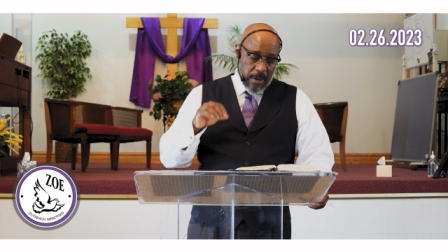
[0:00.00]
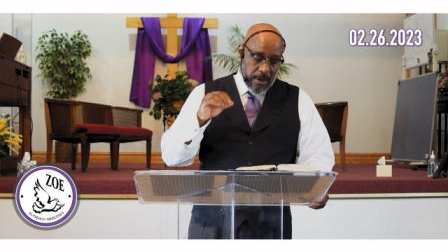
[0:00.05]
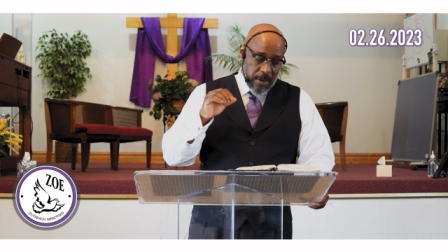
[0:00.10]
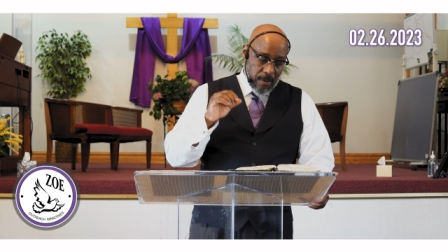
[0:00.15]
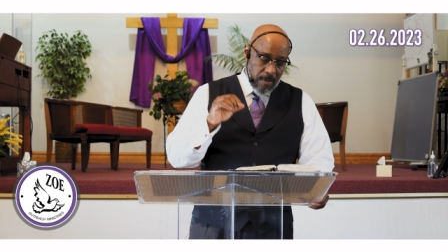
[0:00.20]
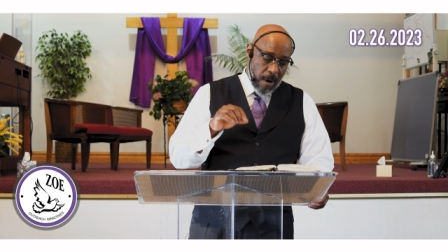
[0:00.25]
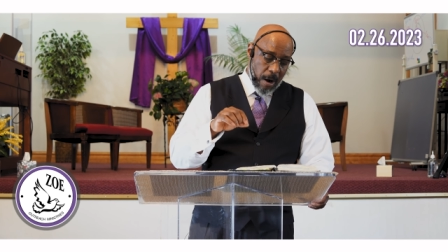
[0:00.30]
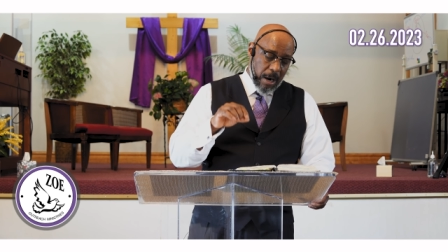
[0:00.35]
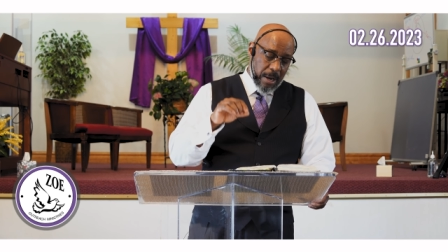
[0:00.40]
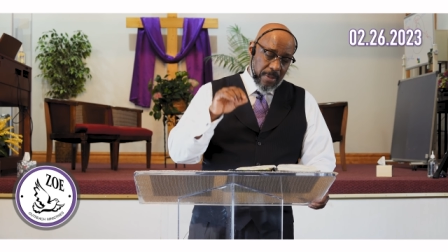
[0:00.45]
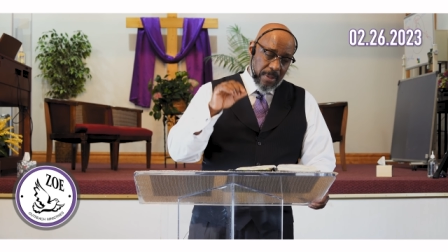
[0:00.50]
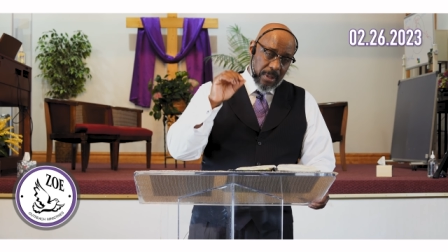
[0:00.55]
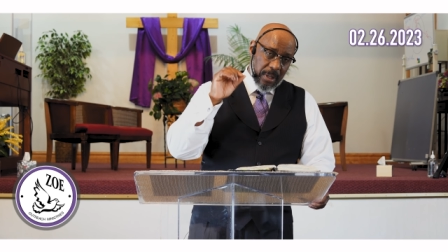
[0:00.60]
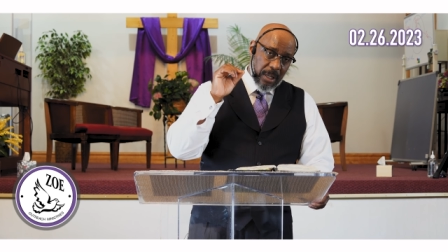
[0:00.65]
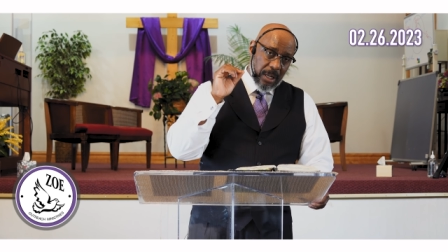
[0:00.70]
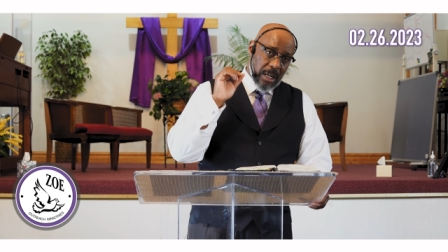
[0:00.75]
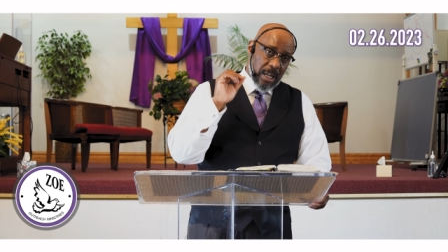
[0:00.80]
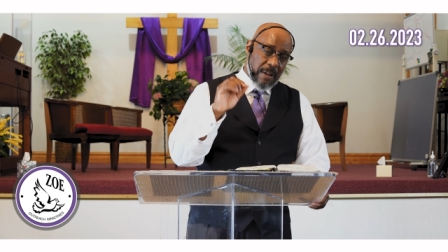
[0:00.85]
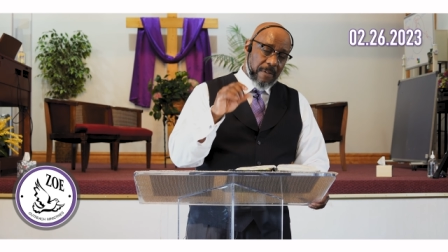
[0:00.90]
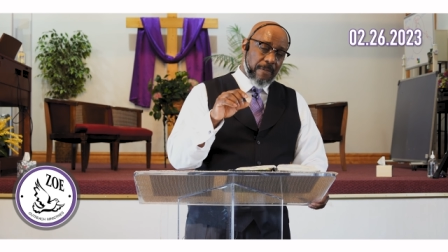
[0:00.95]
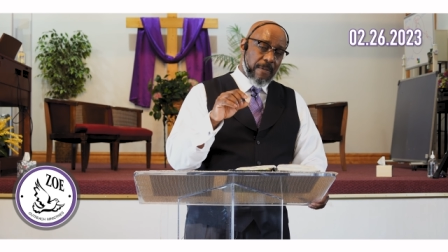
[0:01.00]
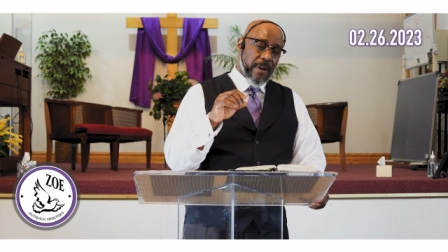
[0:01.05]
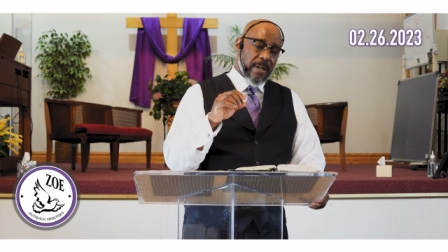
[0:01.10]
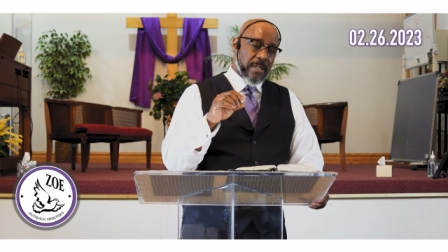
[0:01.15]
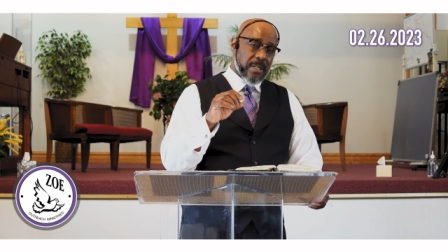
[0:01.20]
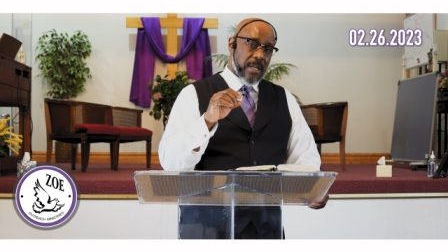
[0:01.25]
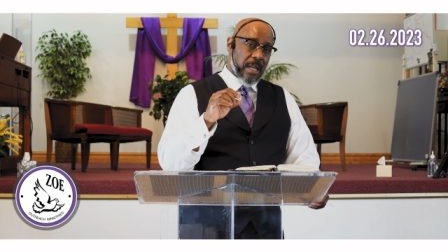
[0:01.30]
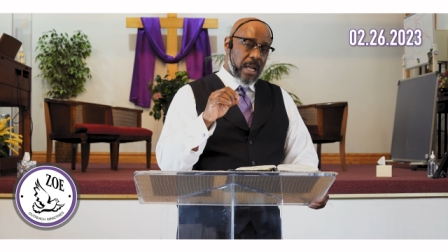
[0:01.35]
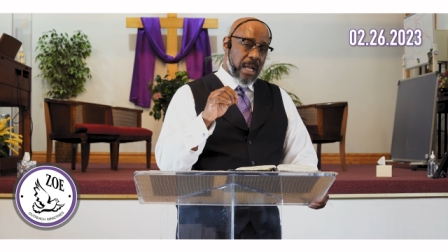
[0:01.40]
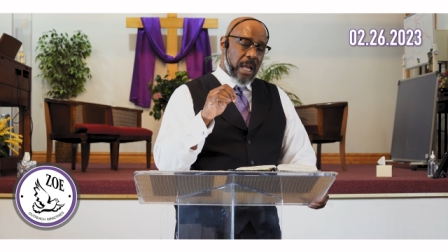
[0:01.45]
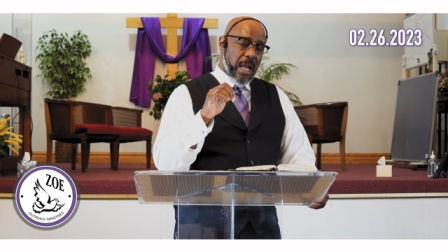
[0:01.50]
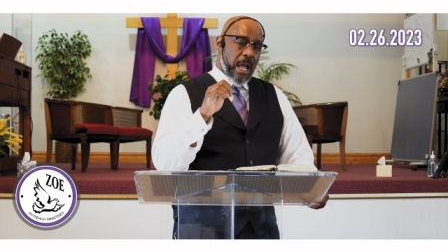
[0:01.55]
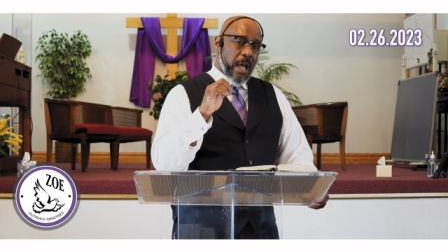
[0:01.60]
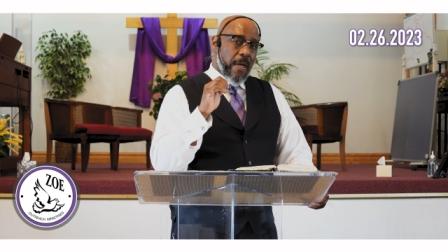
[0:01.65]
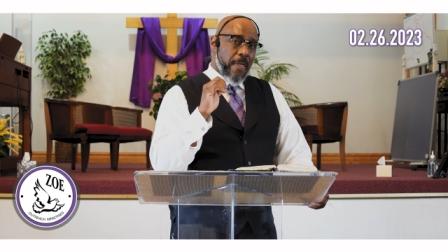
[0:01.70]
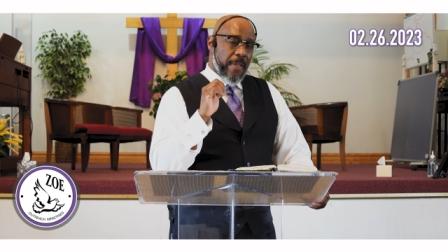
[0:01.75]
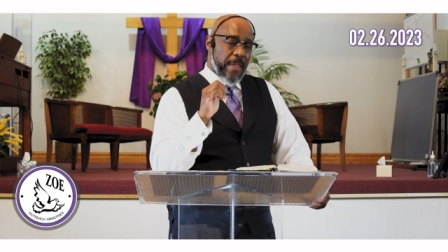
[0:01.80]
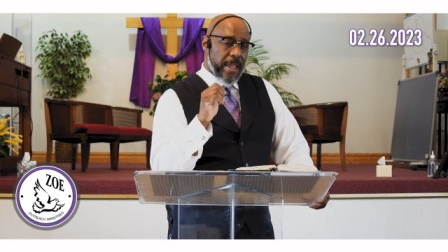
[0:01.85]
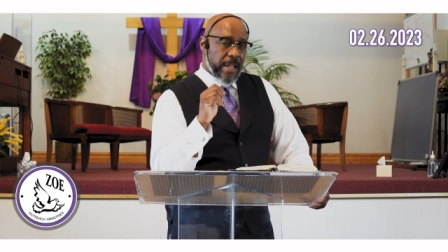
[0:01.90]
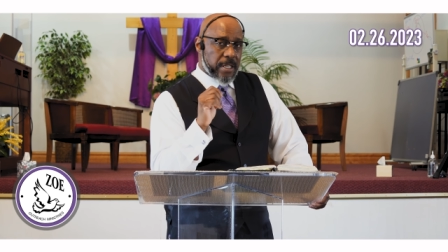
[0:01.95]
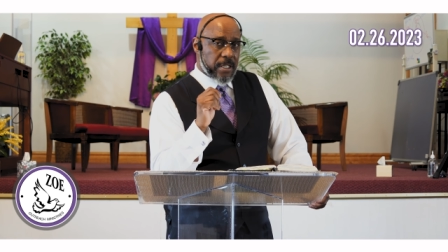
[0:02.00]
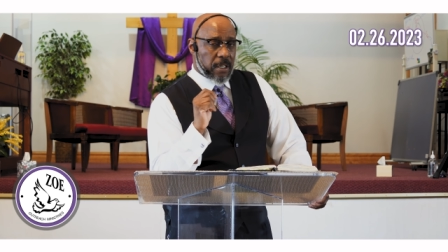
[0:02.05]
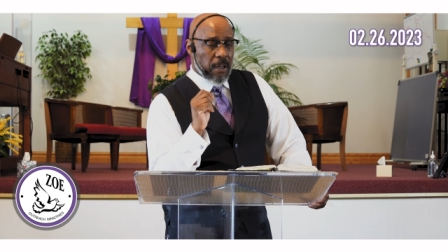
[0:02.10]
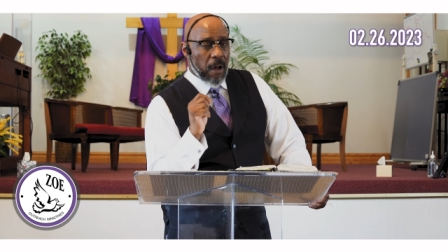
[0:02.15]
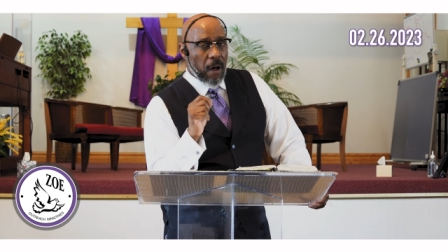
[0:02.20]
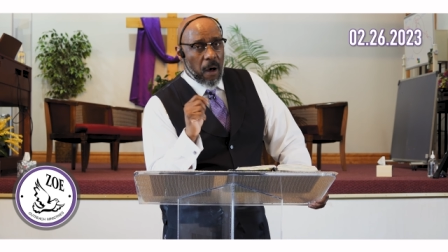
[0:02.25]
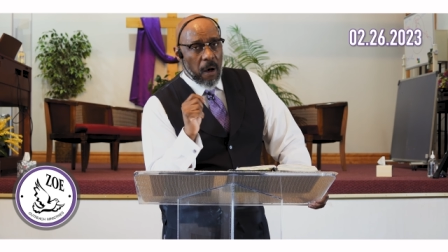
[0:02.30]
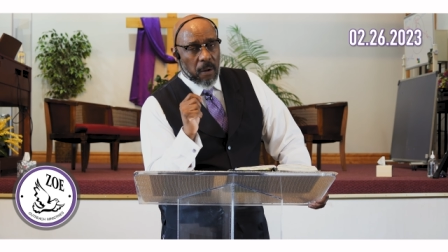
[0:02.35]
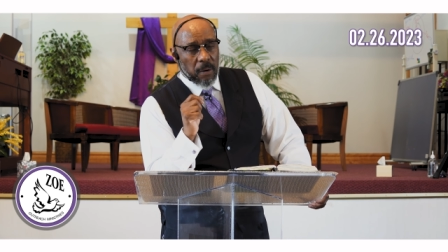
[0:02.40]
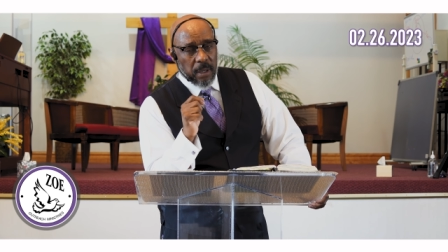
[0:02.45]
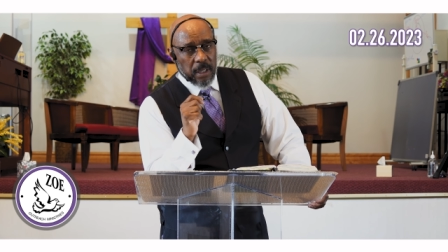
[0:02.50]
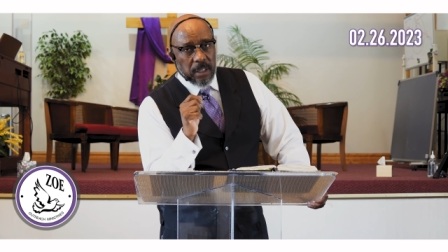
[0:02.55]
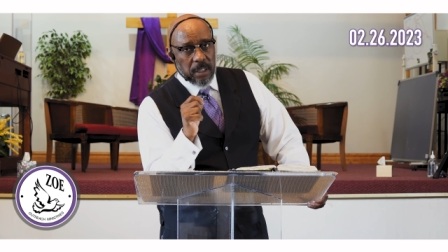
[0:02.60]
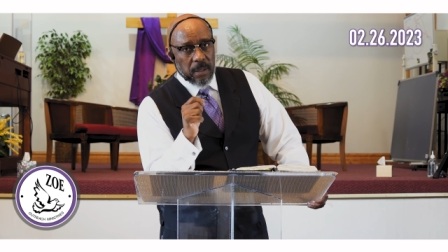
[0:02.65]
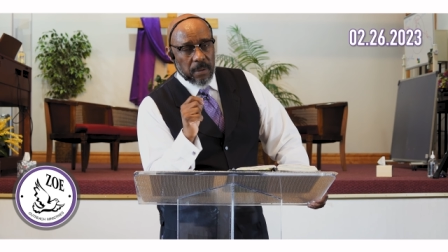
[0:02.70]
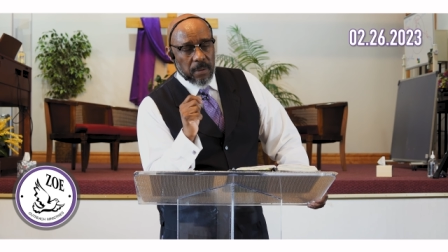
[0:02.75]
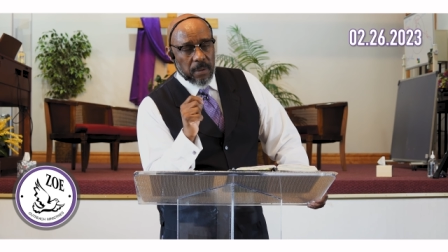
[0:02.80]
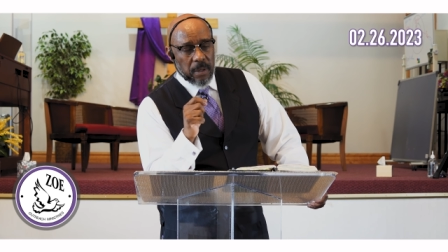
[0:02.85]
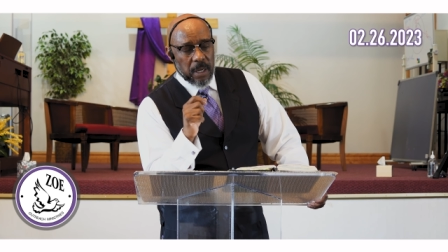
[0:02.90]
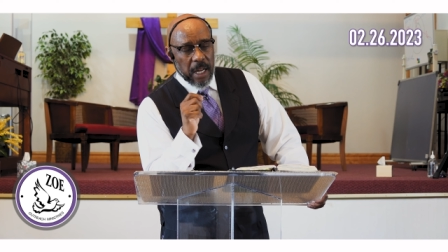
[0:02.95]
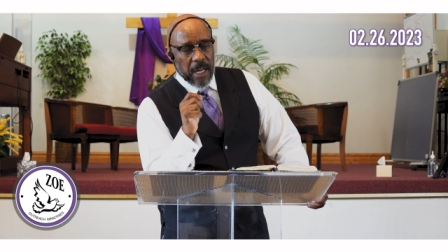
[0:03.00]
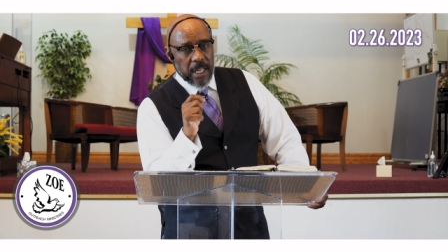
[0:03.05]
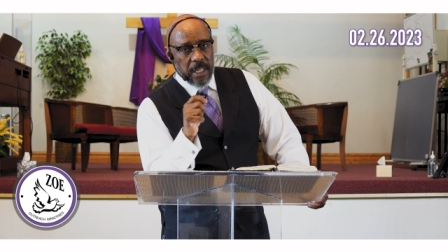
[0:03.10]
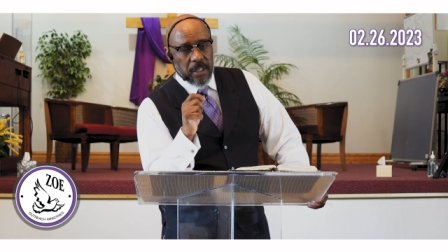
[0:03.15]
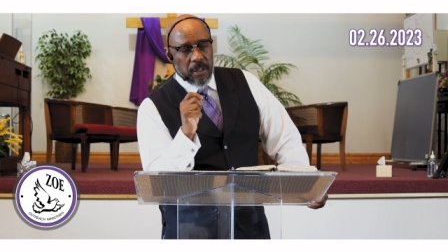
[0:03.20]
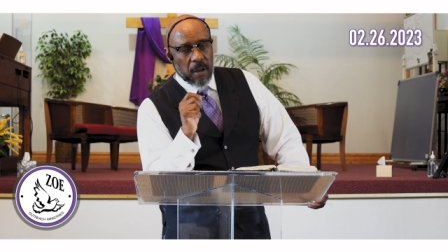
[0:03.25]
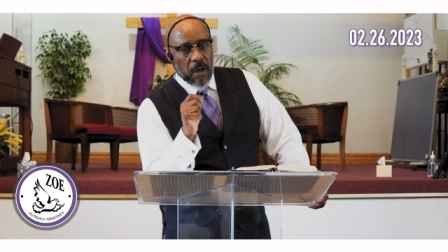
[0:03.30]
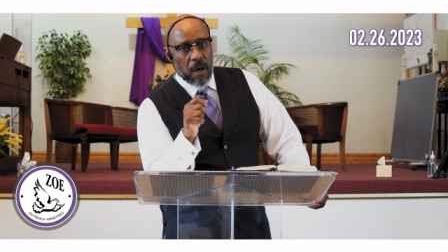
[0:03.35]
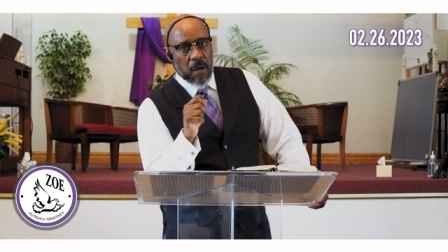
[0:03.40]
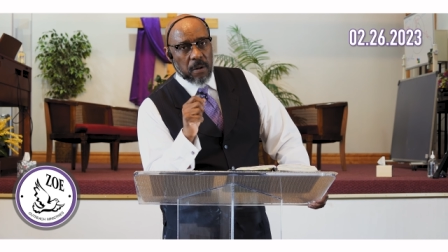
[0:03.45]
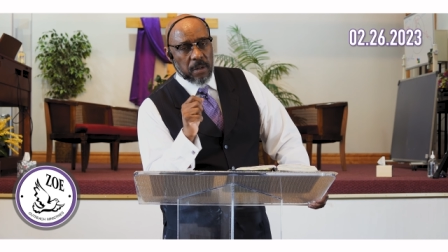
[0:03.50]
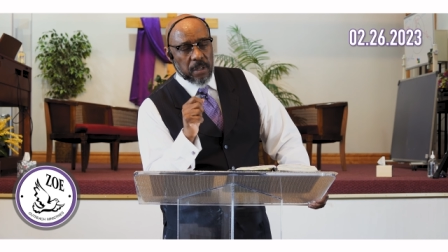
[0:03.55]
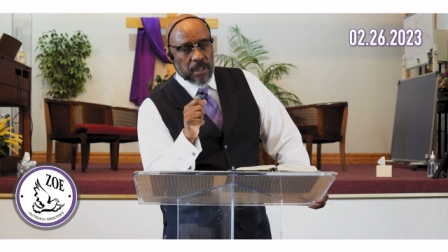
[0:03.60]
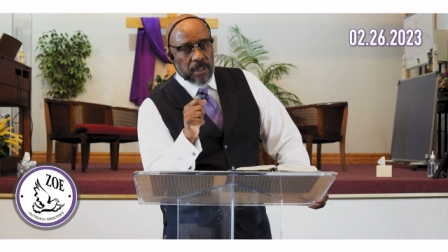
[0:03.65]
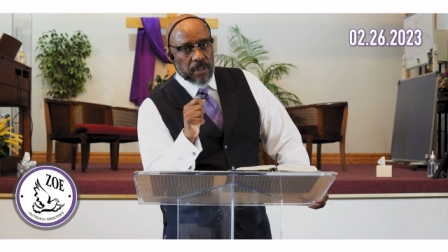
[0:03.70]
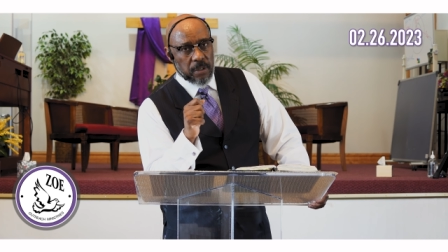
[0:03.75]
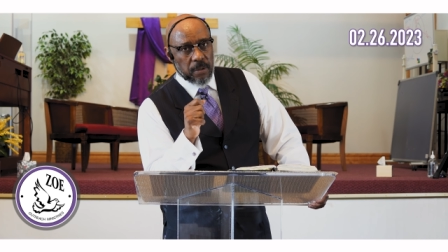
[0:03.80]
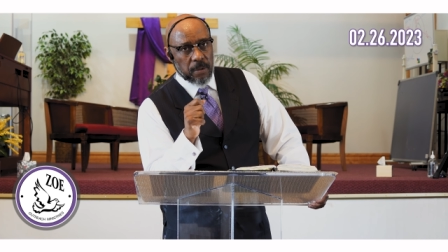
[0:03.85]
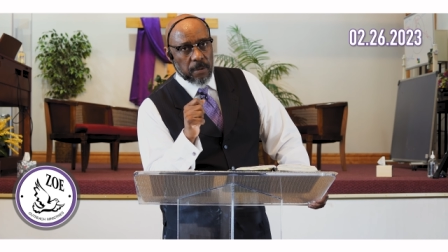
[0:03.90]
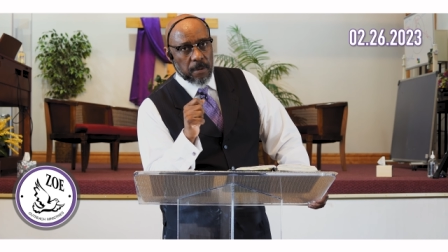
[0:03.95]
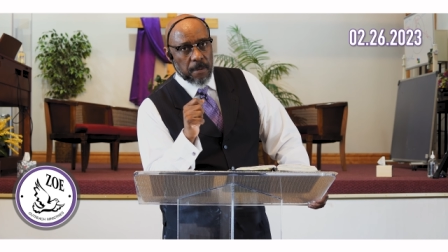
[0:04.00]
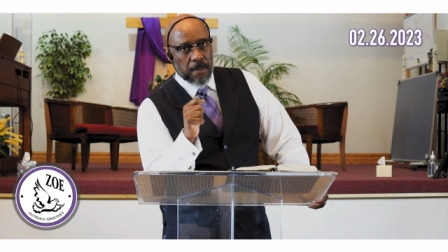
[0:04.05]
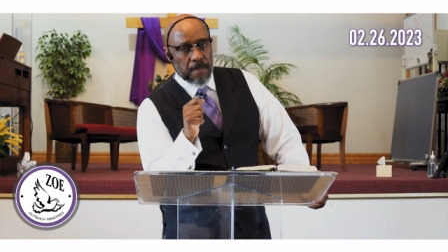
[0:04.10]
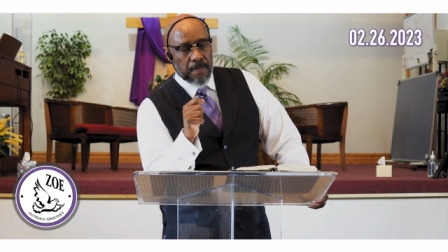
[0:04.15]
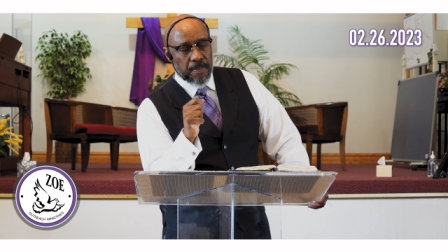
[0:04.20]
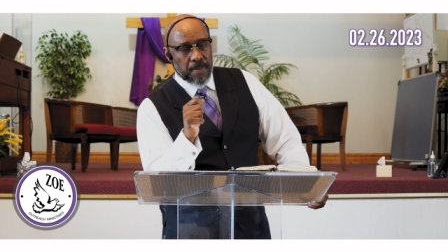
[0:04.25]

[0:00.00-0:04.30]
to walk in the deliverance that he has called us to, that he's called us to